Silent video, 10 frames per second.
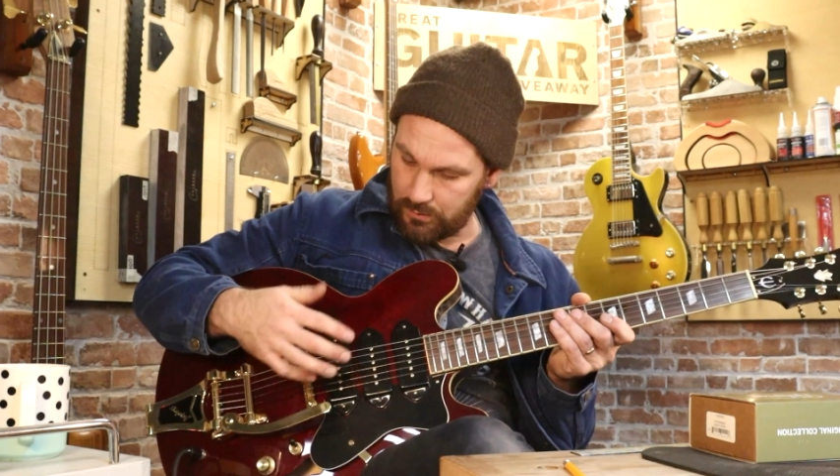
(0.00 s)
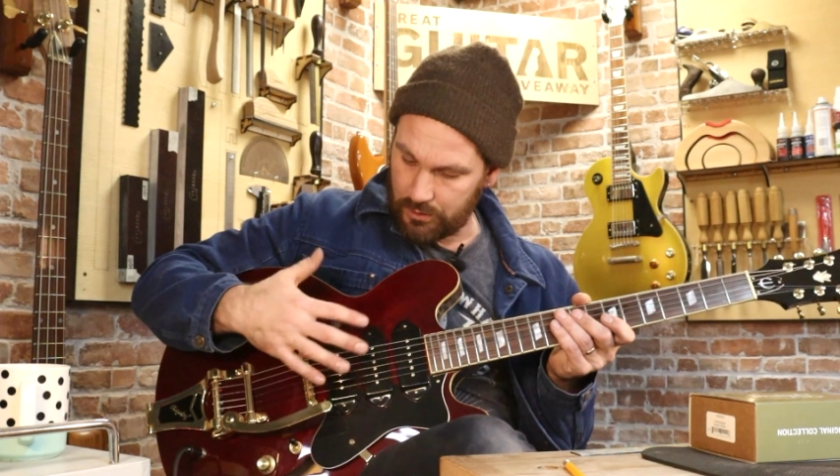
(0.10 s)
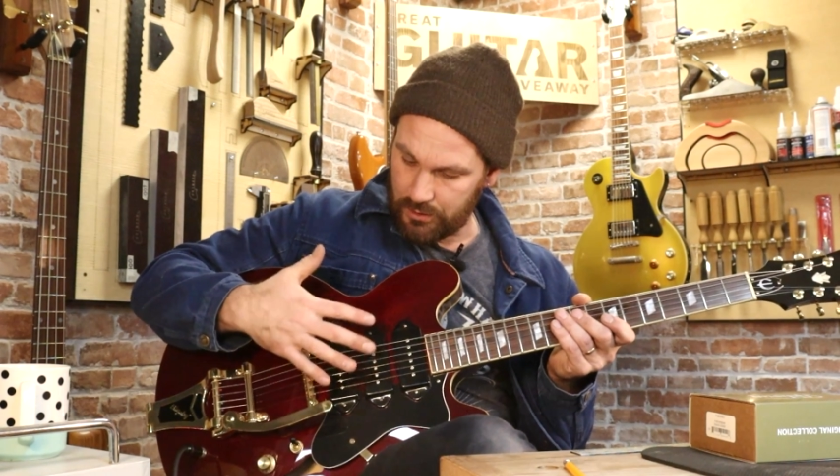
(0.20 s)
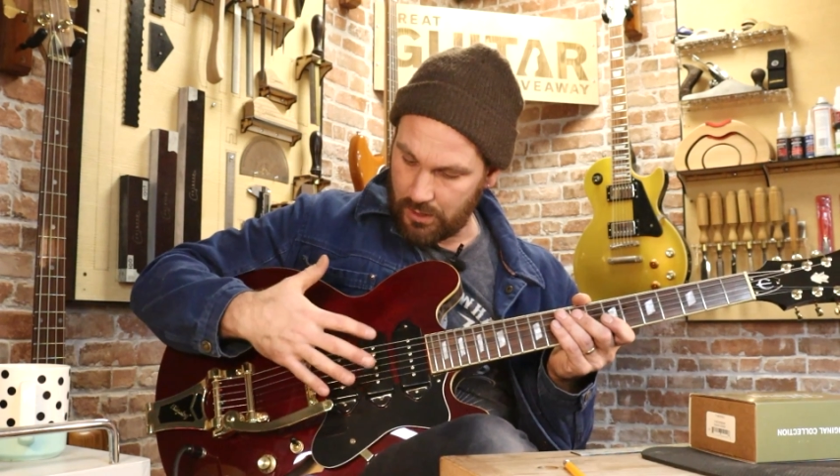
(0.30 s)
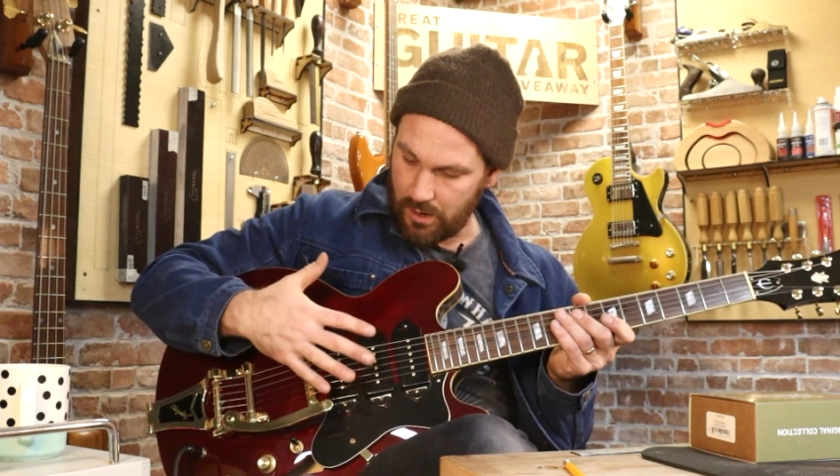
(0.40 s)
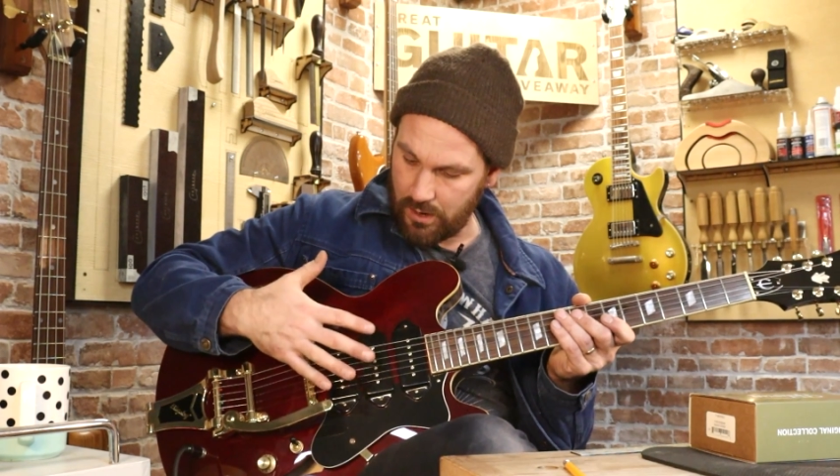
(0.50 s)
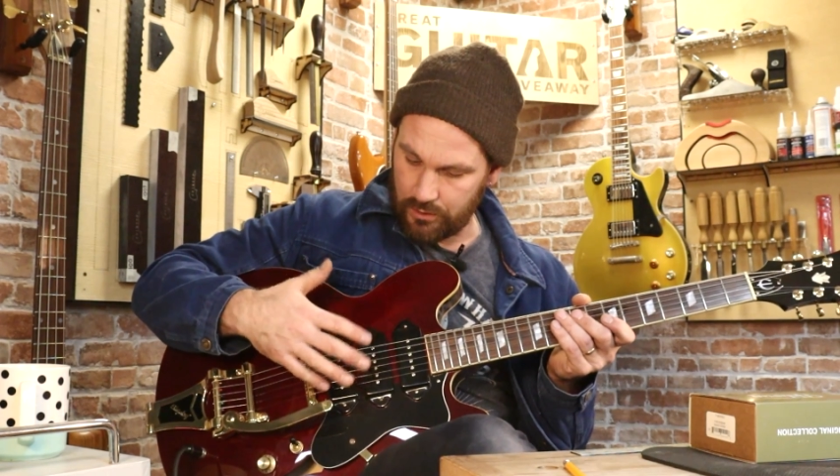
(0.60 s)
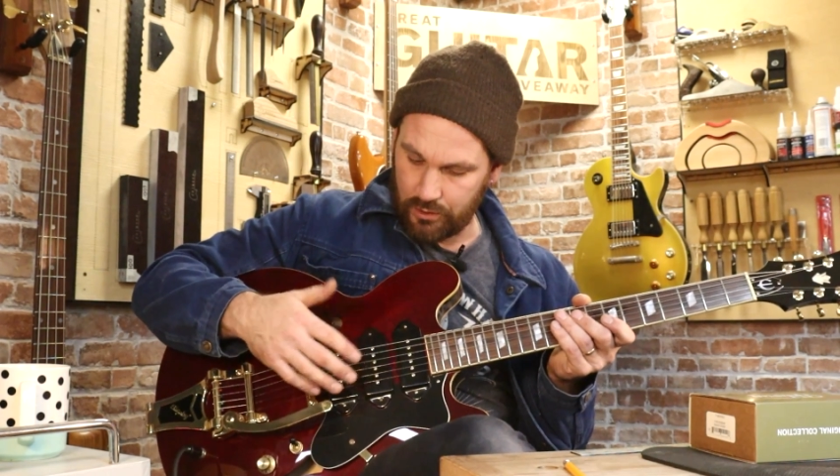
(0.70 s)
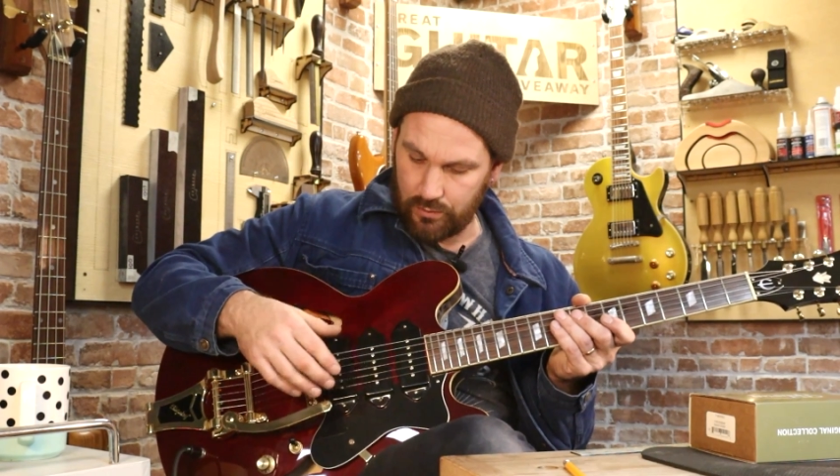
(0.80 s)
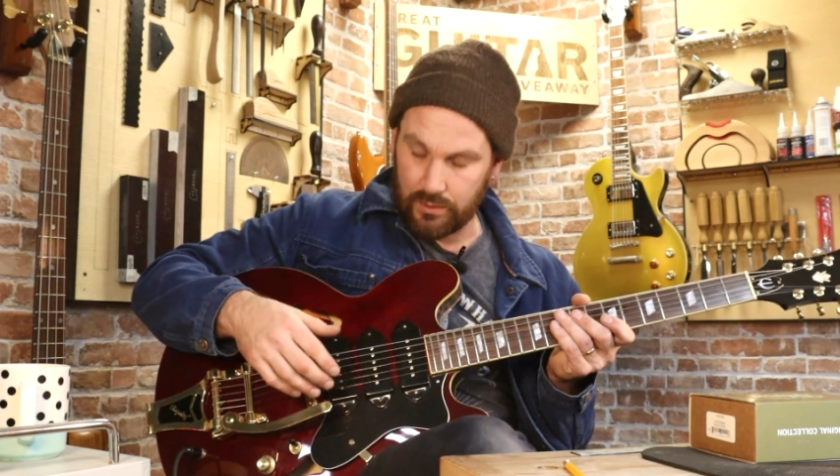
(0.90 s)
start
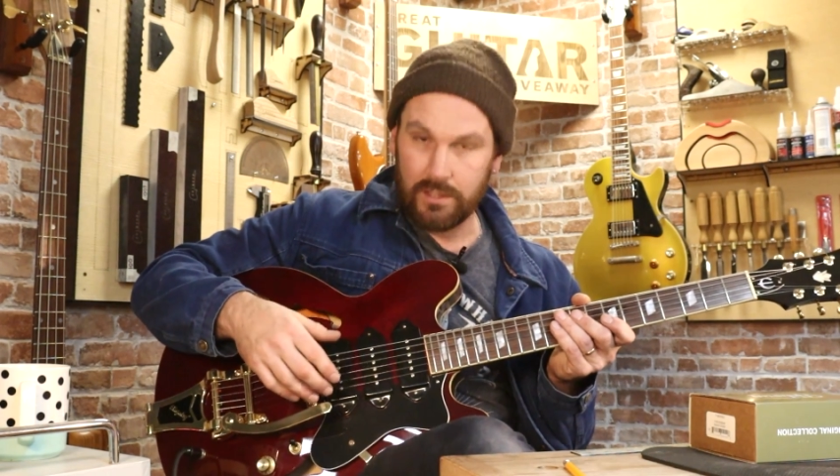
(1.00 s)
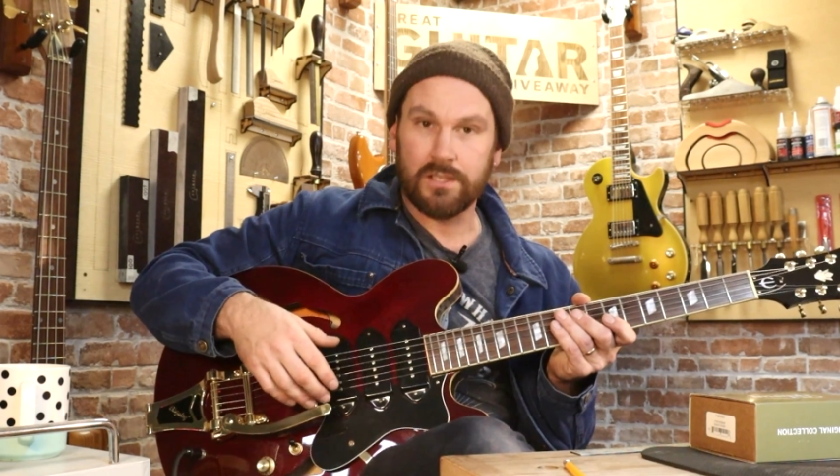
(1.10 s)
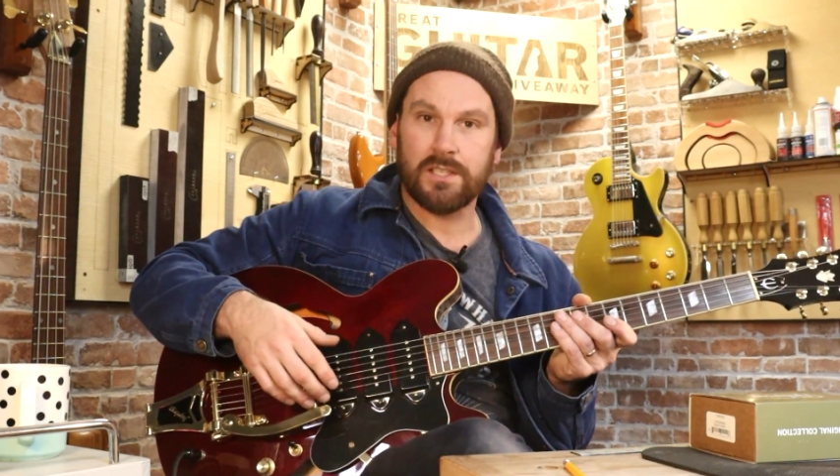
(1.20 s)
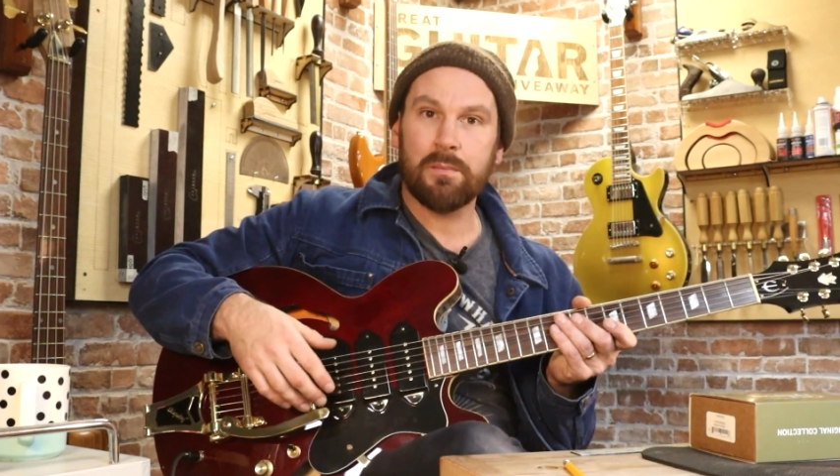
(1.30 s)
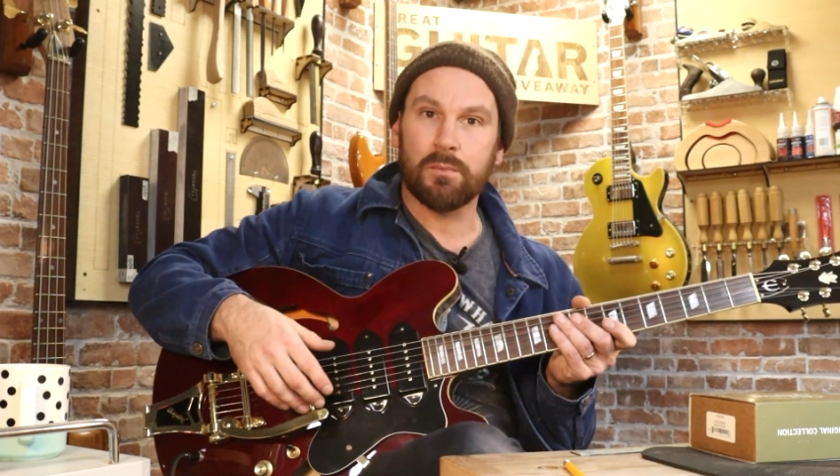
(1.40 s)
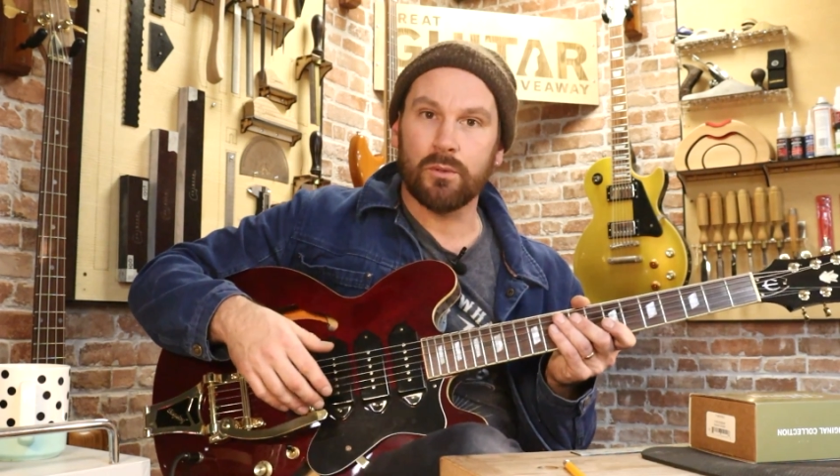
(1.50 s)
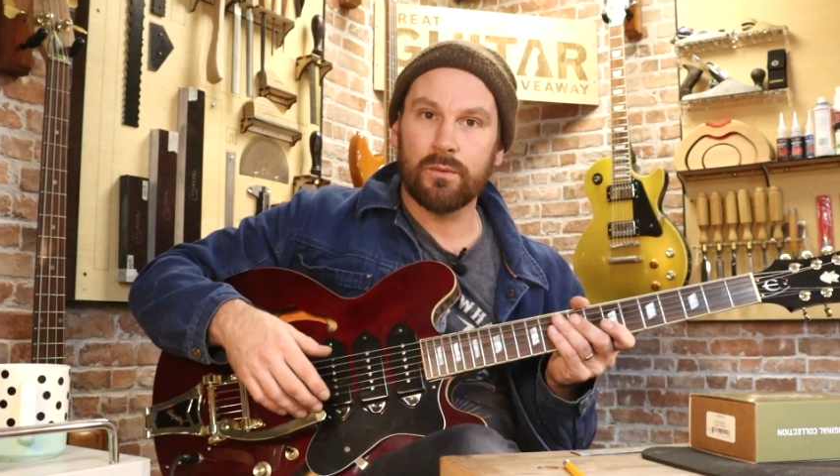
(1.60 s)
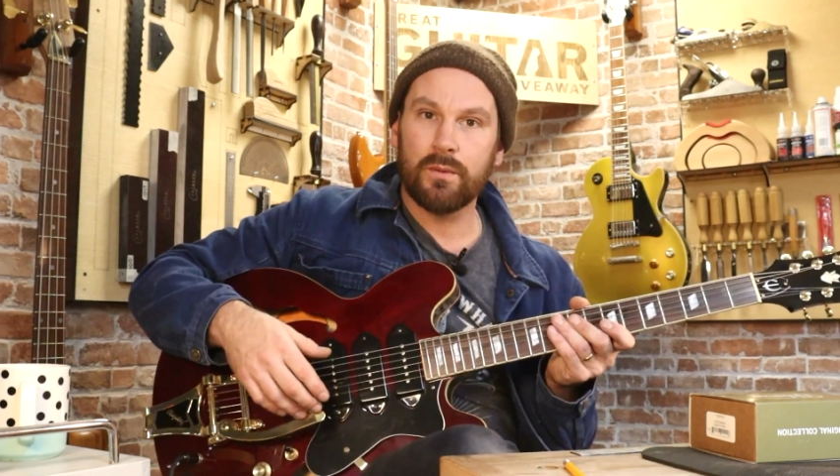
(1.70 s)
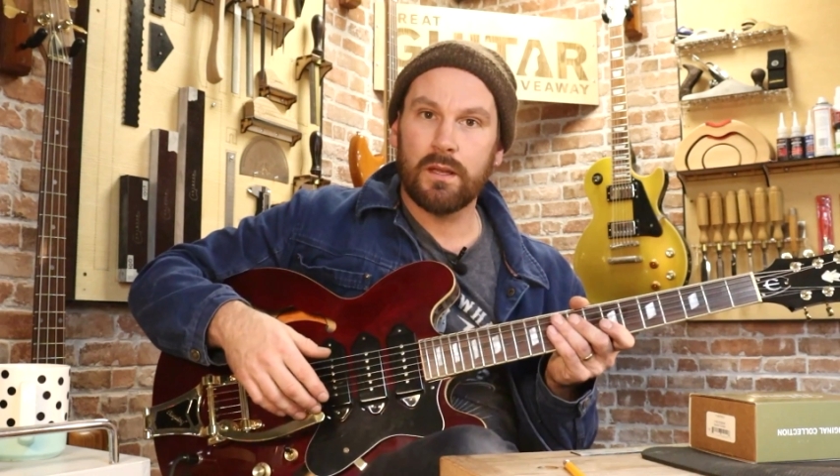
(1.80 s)
to disassemble